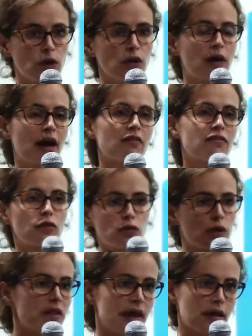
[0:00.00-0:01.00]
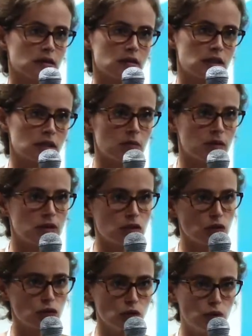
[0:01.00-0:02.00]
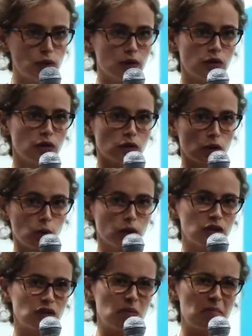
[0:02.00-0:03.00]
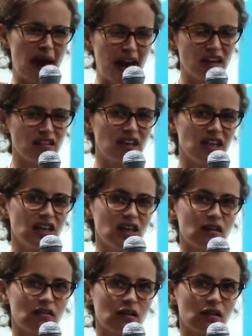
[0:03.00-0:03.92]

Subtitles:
when you have 3,000 shipments to do, you don't want to manually